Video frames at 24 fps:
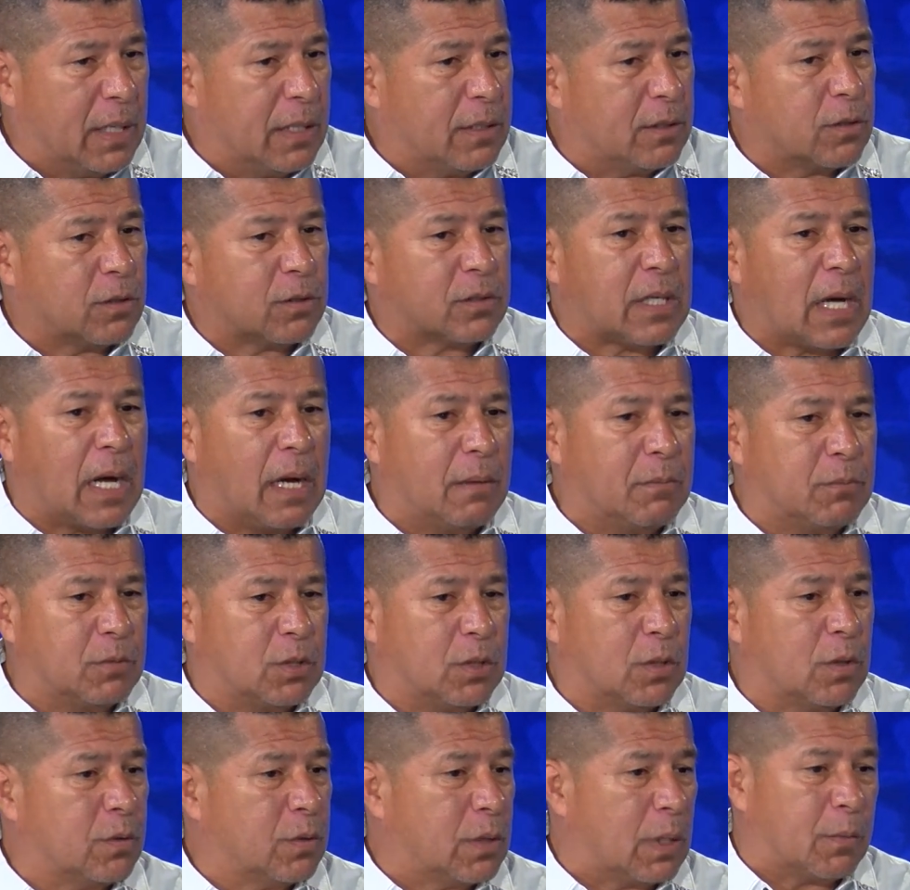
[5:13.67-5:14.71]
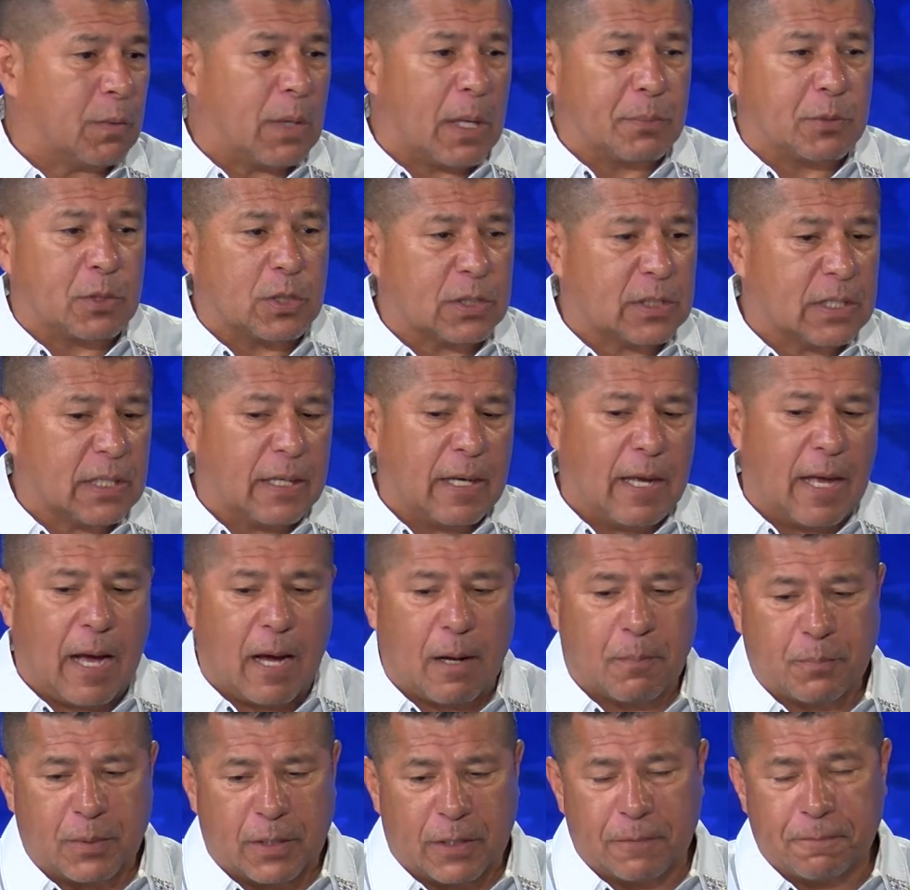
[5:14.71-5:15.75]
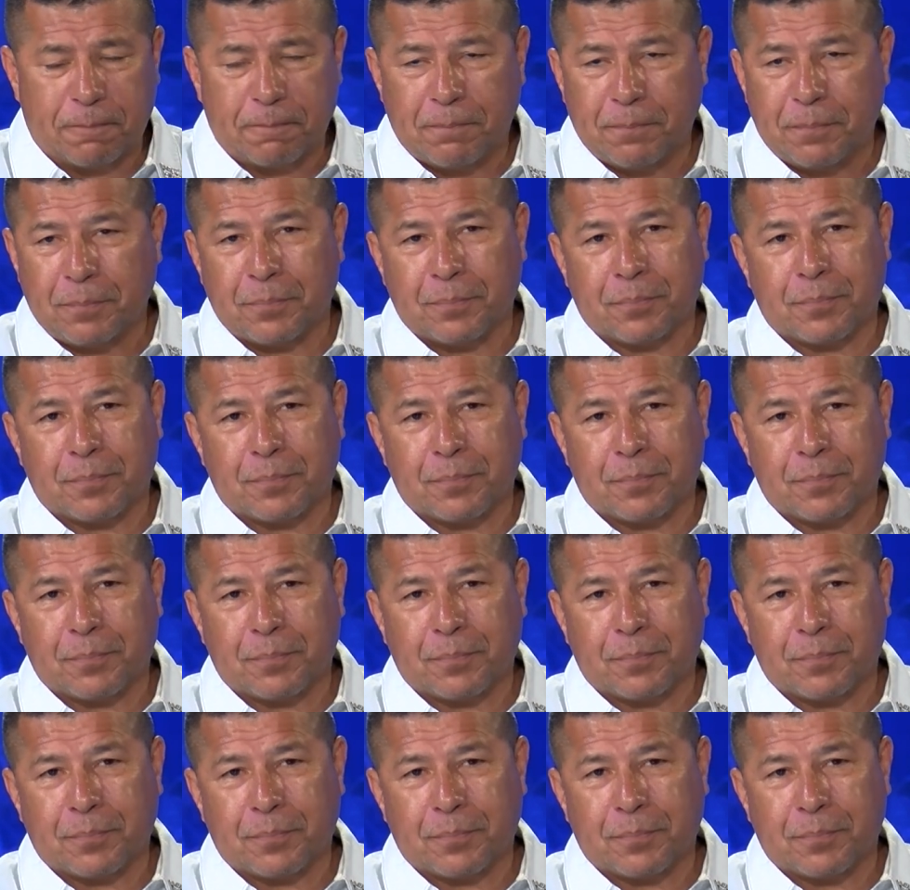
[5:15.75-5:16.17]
the end of the times, you know, the rapture is going to happen.